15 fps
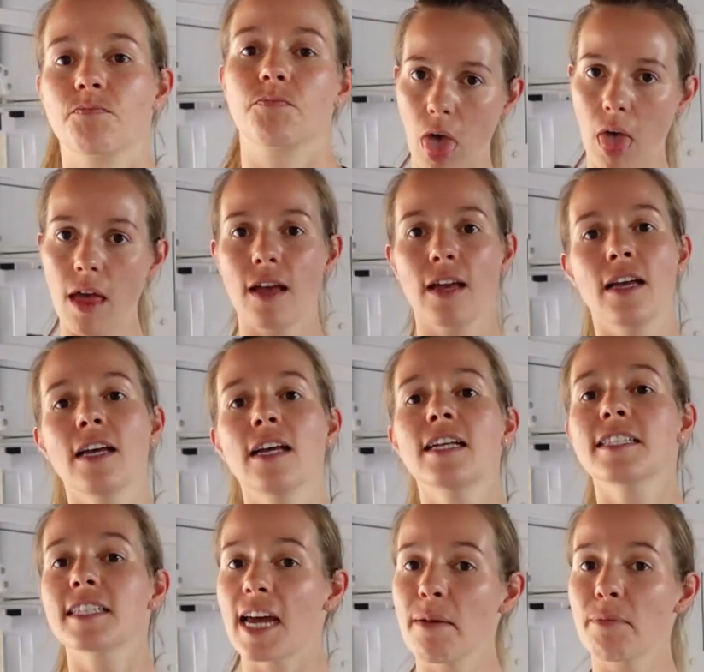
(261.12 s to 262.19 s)

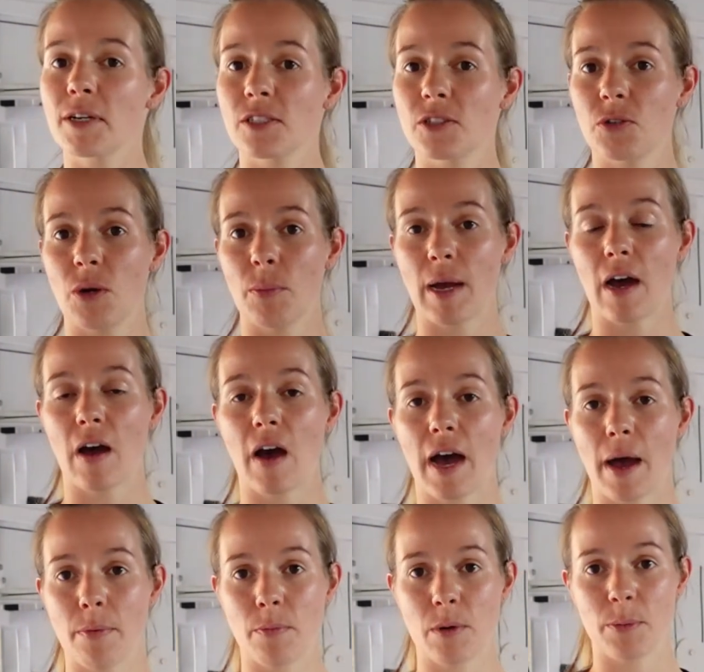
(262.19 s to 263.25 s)
Today I'm going to talk about
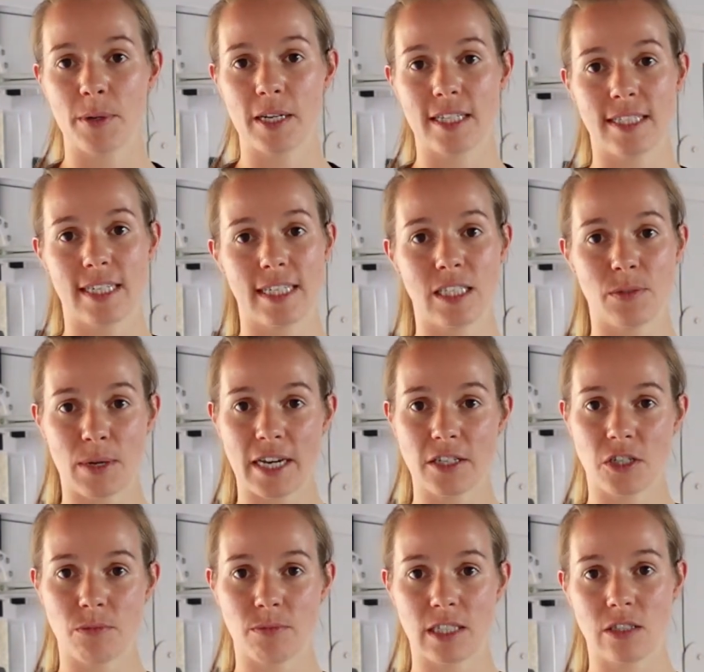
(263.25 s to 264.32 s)
hypermobility
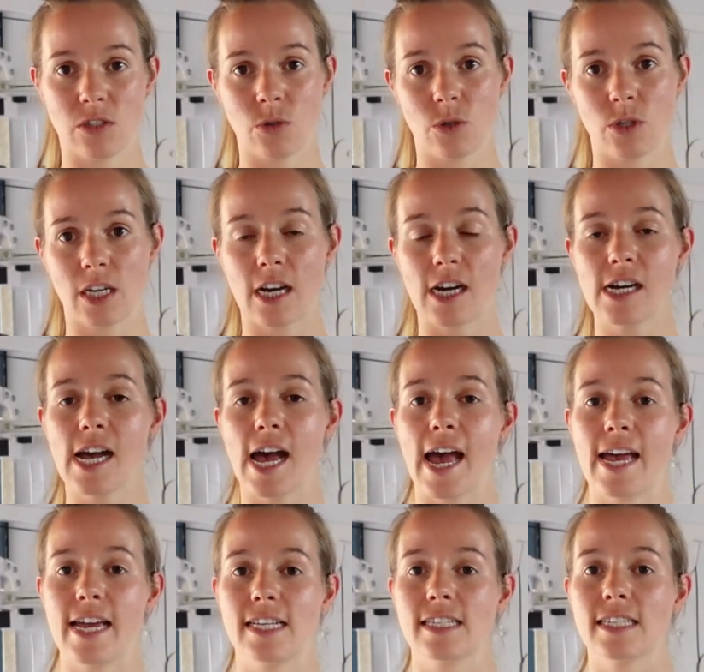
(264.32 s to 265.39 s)
spectrum disorder
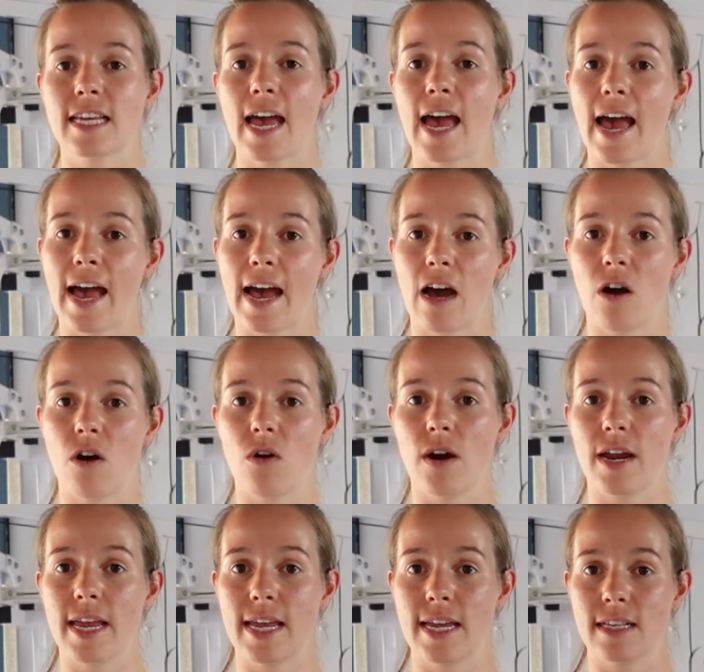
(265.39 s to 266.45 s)
and how
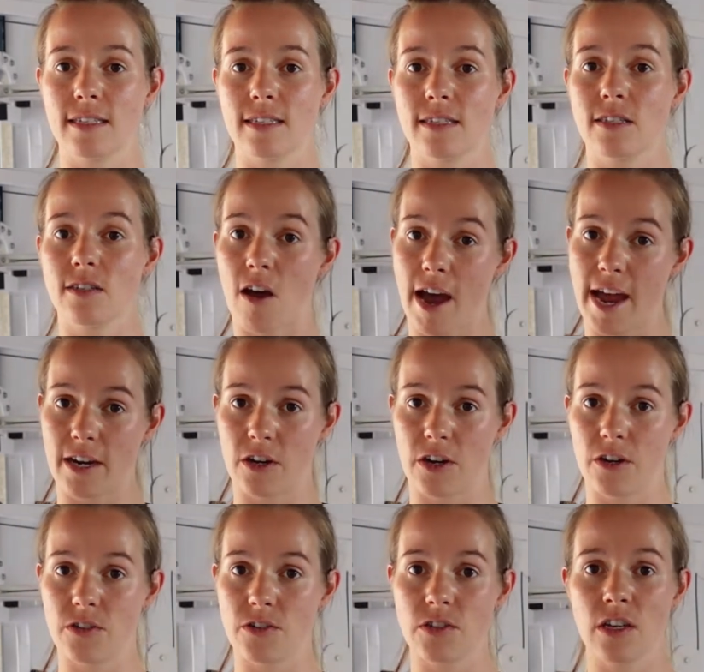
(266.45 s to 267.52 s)
it's
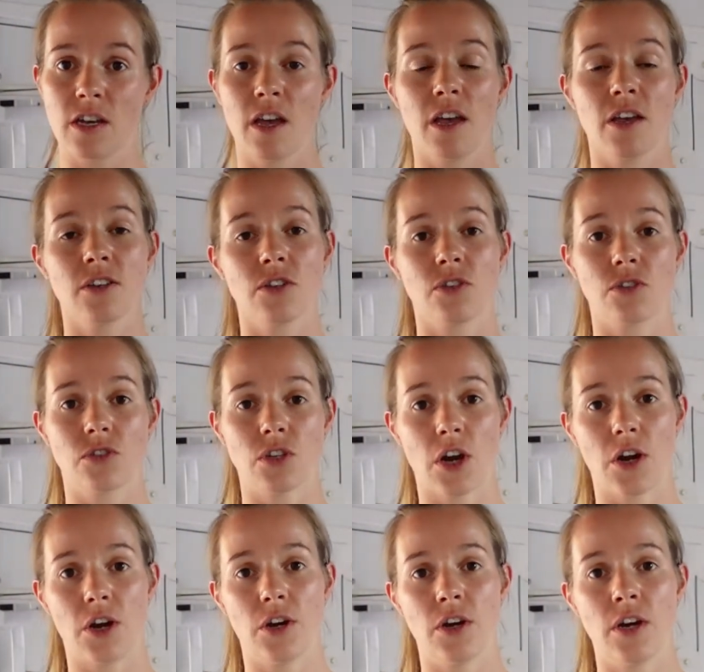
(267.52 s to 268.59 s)
diagnosed.
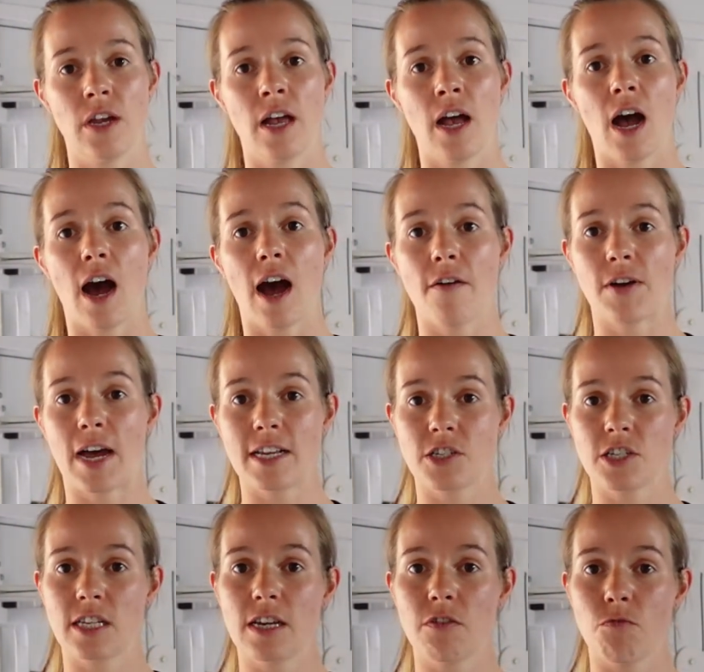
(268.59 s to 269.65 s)
So I've
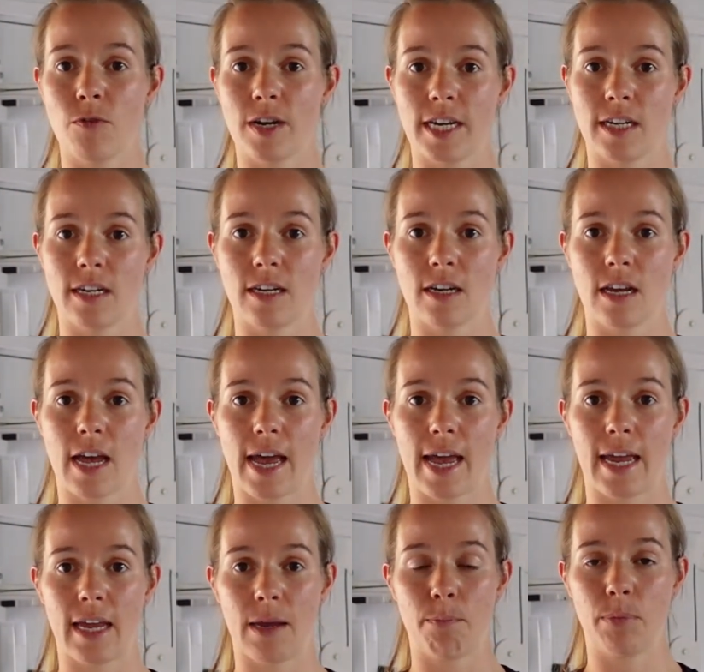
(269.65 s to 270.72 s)
actually written
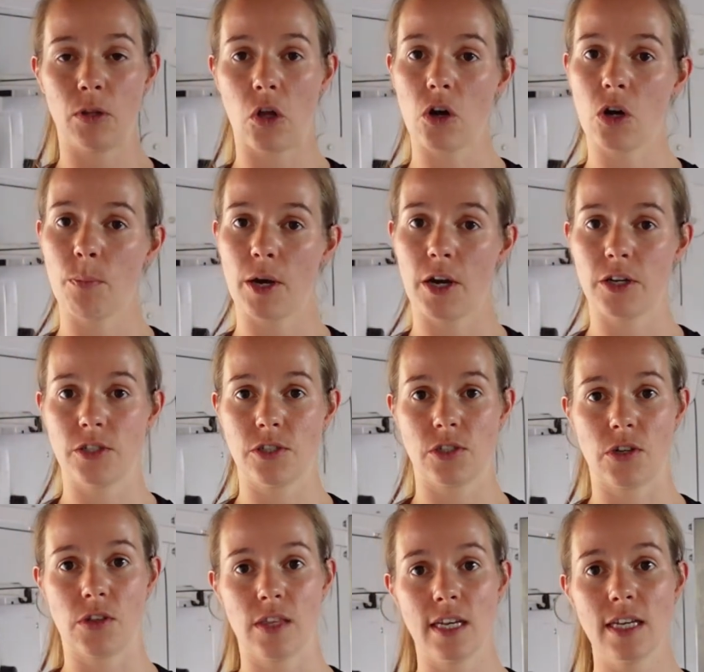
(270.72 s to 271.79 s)
a blog post
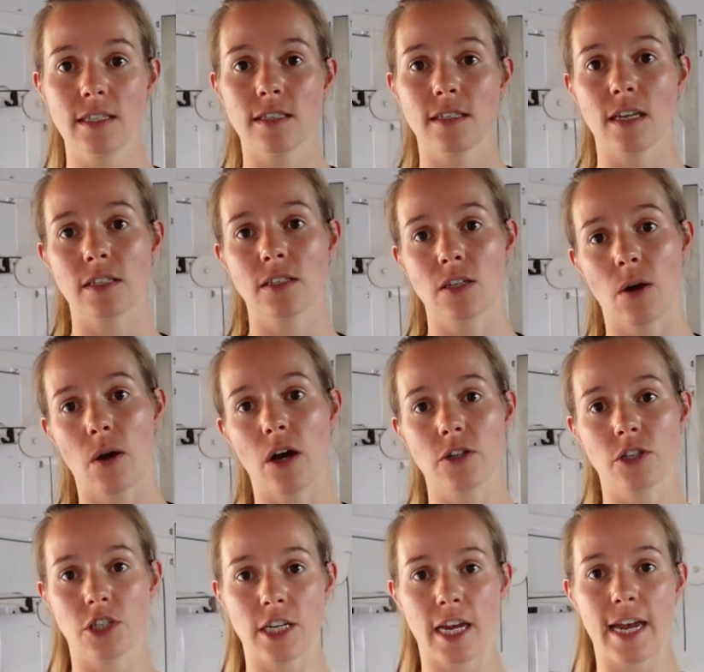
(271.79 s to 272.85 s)
on this, so I'll
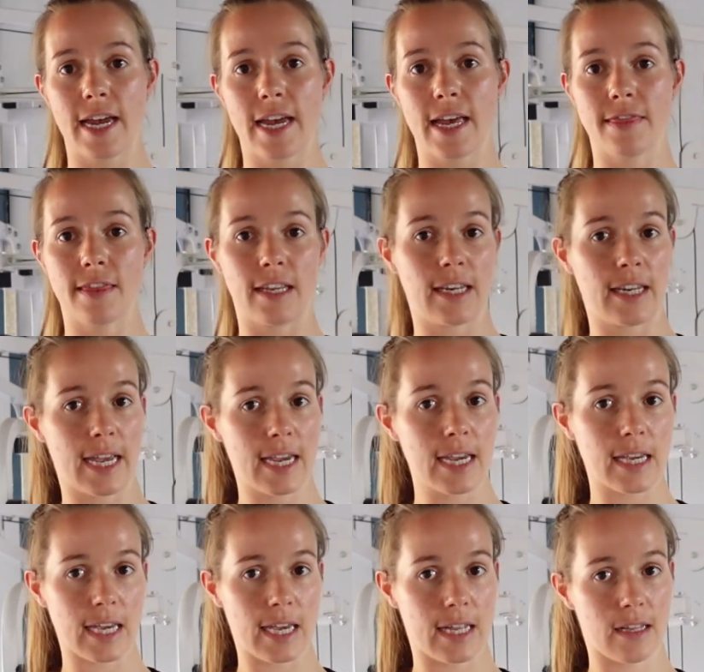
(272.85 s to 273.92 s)
share the
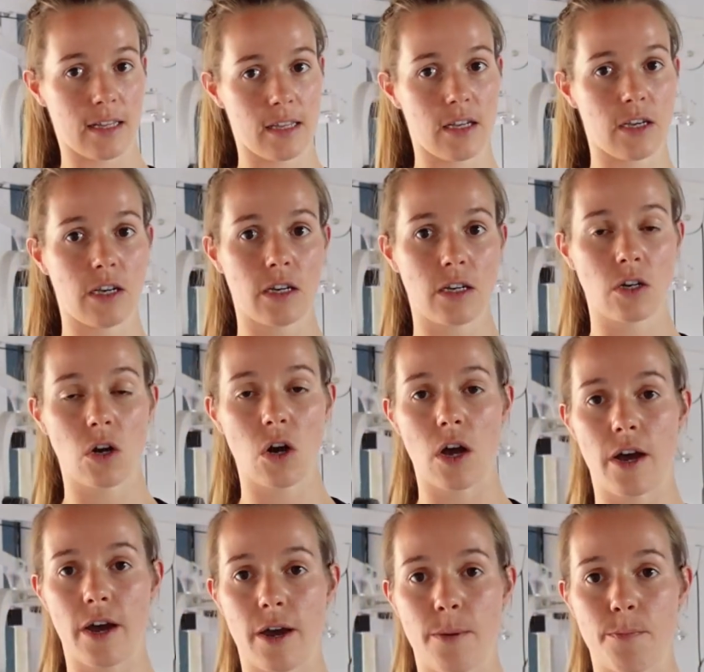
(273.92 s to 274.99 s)
link in
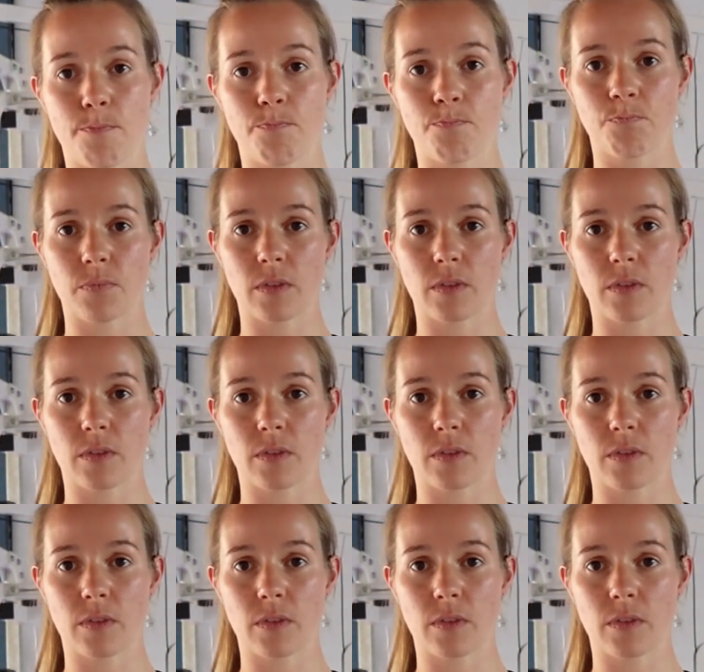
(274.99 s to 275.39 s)
the